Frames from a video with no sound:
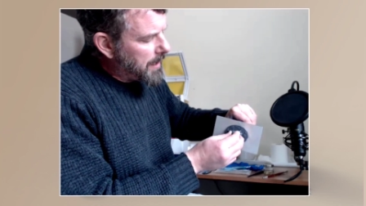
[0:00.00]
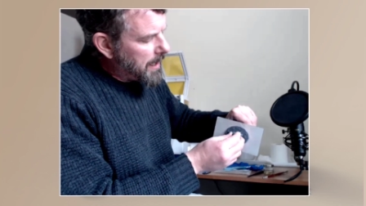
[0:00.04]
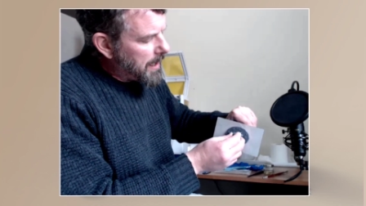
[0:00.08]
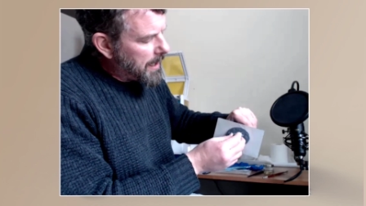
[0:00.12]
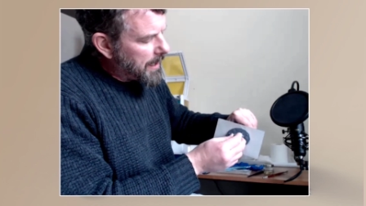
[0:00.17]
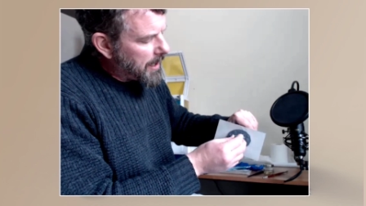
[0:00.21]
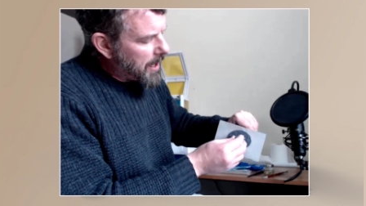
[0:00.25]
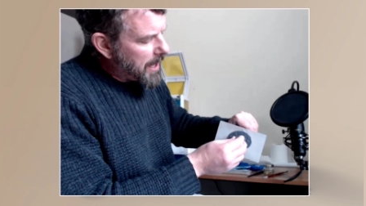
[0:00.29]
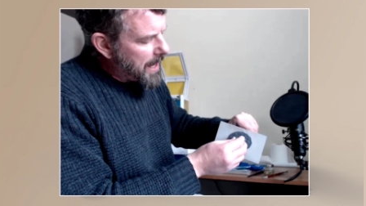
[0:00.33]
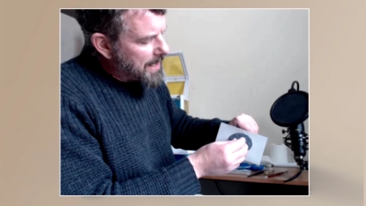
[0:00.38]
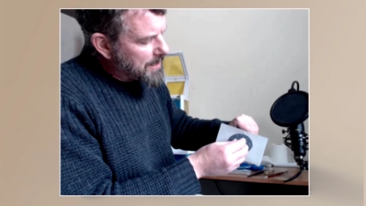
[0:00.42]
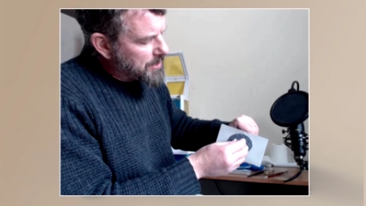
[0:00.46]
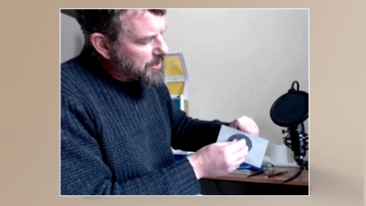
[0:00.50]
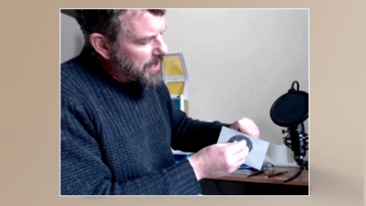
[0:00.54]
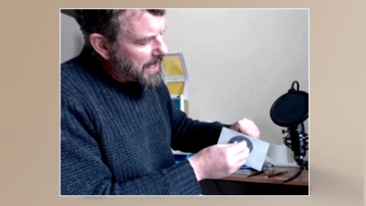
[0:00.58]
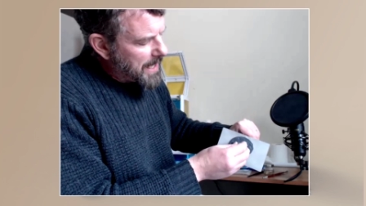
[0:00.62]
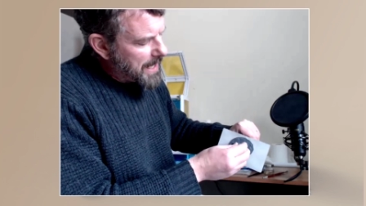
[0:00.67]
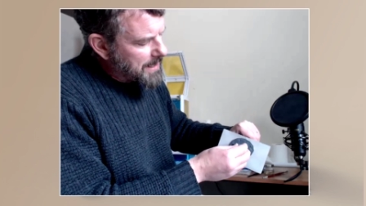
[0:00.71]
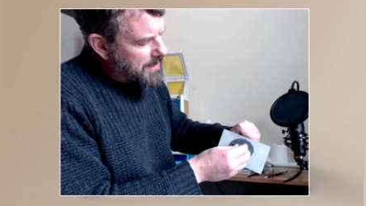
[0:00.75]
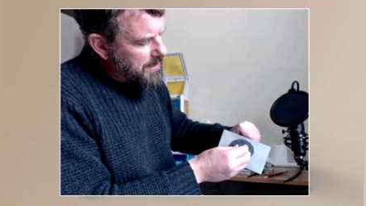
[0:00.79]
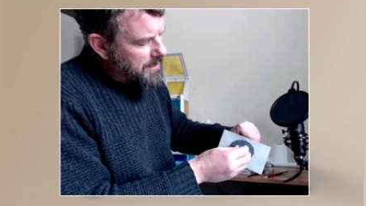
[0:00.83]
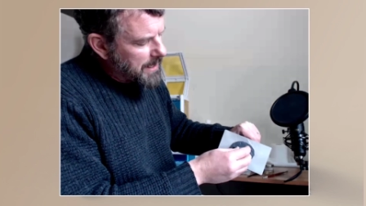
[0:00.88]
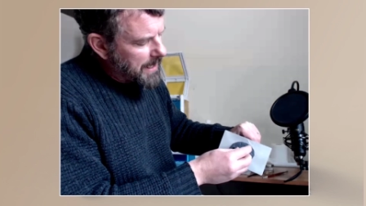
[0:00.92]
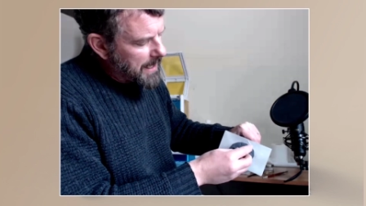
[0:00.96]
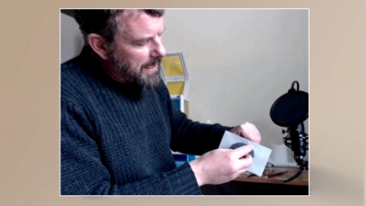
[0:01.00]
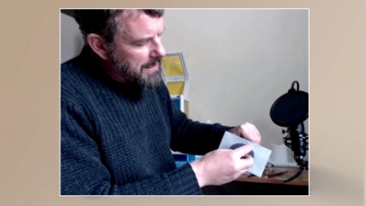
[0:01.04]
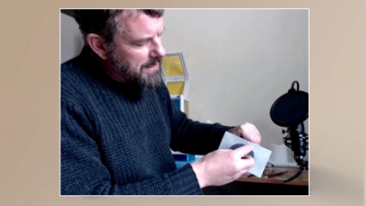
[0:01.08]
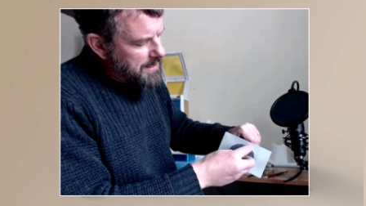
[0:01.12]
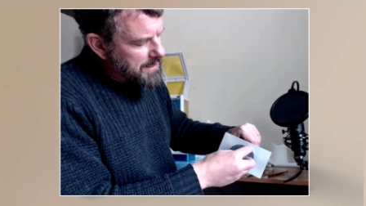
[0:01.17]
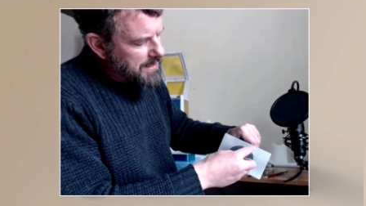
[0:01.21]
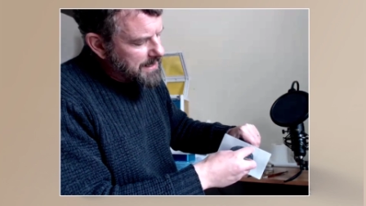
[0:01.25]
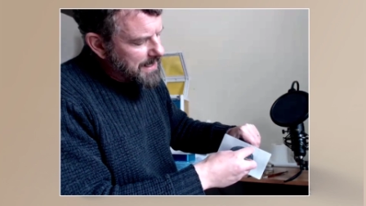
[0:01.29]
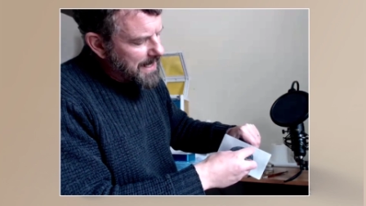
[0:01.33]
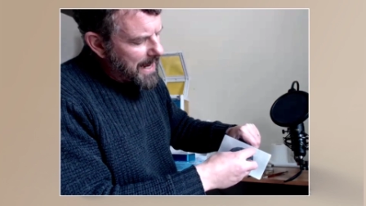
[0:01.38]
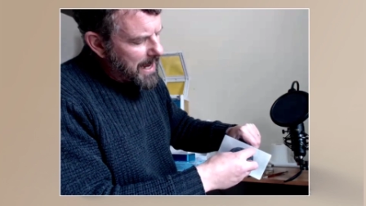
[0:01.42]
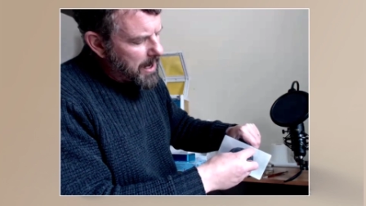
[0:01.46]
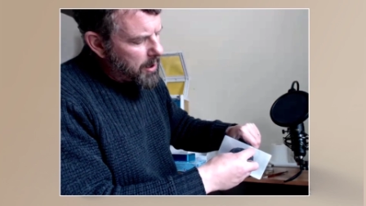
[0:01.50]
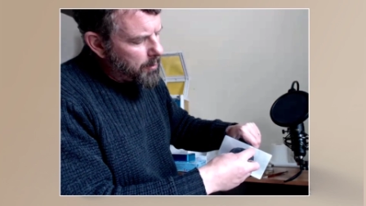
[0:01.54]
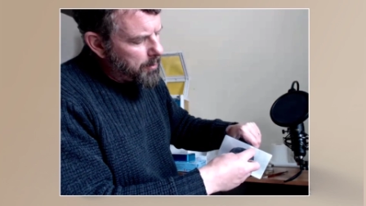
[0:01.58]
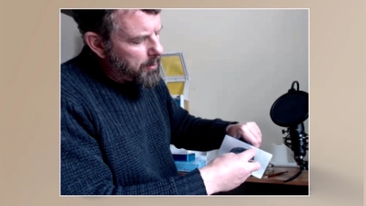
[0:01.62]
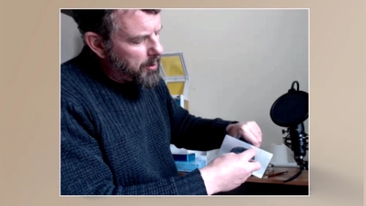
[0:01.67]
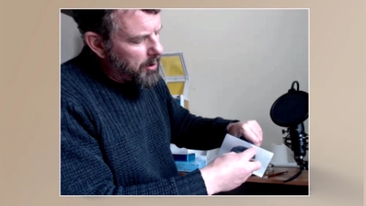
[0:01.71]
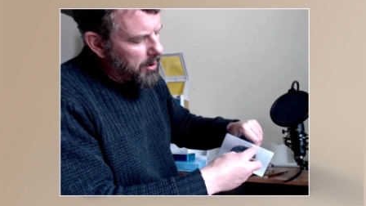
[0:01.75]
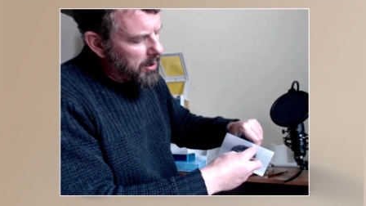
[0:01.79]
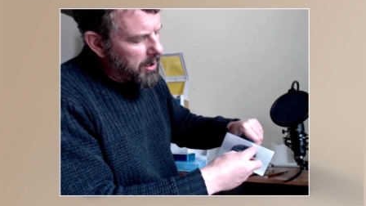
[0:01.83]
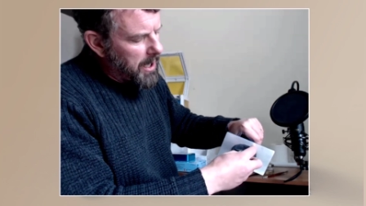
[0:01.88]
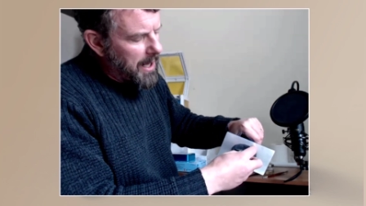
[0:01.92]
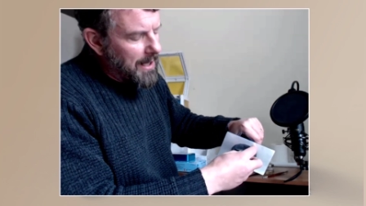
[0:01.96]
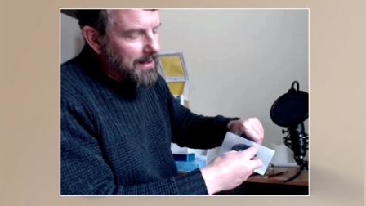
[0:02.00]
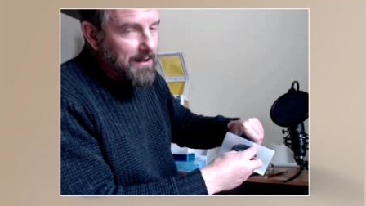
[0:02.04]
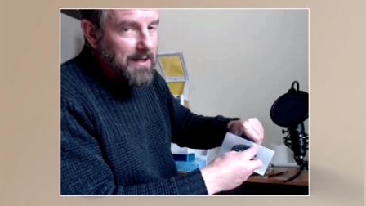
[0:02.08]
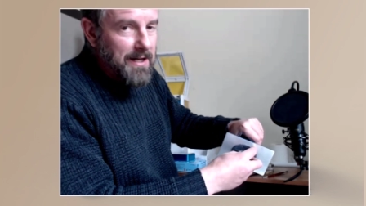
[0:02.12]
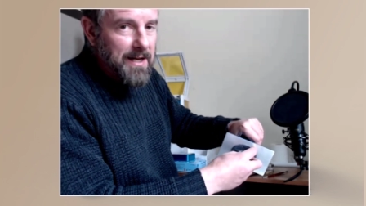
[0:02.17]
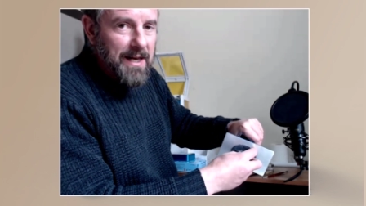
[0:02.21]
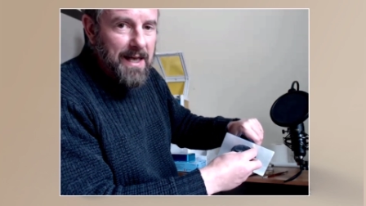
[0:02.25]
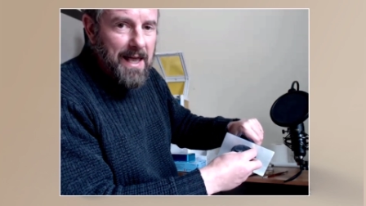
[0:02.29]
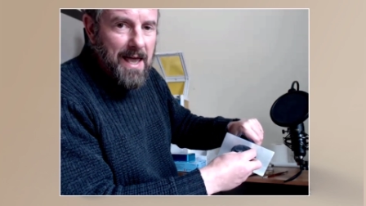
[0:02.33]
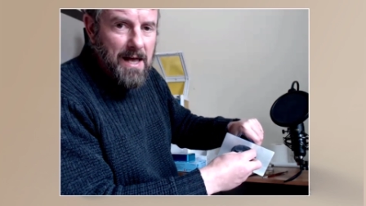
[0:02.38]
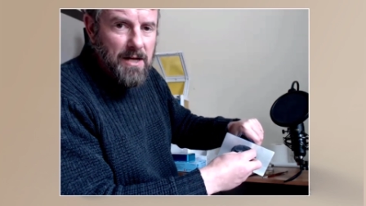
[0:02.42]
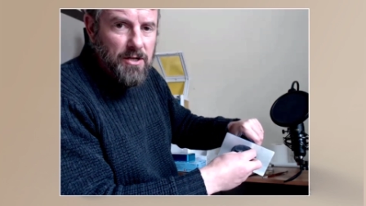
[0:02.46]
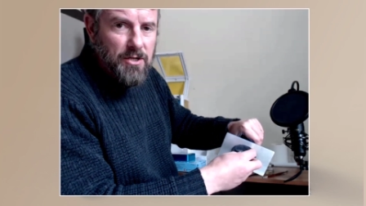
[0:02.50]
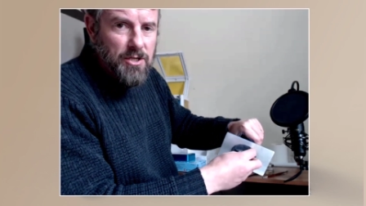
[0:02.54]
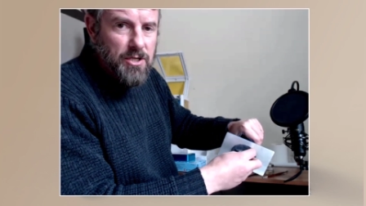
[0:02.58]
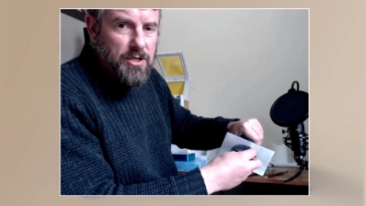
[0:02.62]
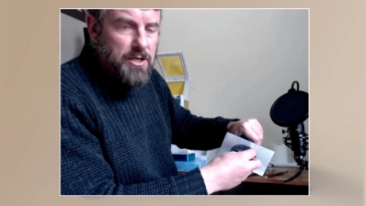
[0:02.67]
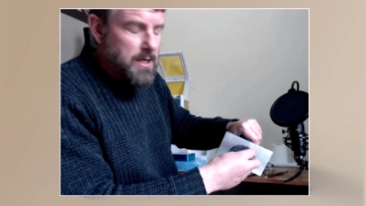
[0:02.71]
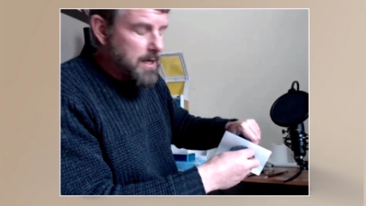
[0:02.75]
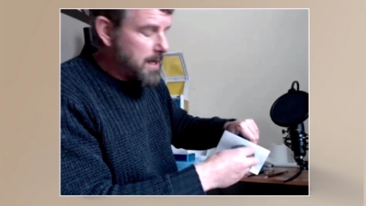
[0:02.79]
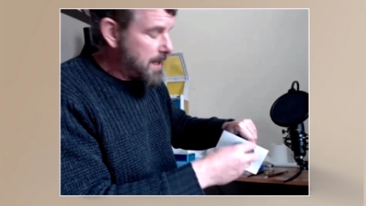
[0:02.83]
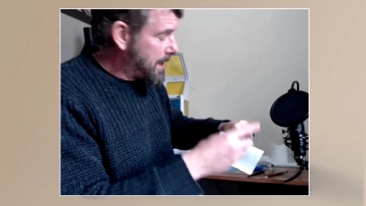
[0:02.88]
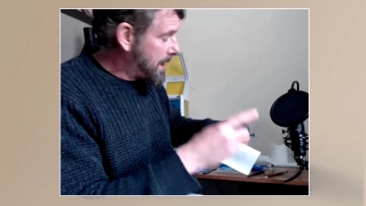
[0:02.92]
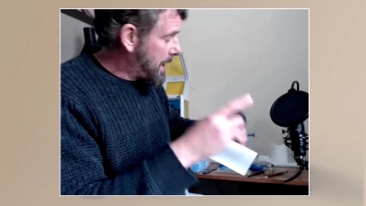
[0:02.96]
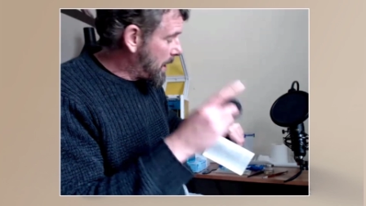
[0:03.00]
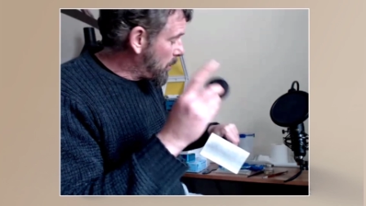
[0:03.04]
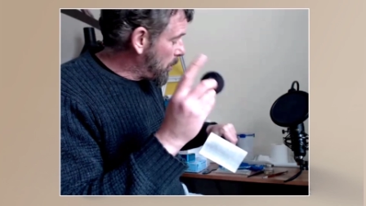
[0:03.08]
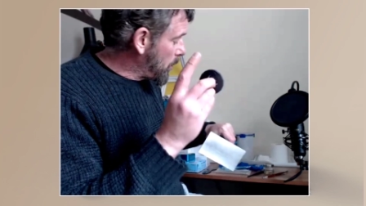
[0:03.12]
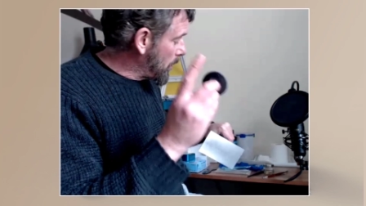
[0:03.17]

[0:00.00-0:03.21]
and I actually had to get a scalpel under the edge now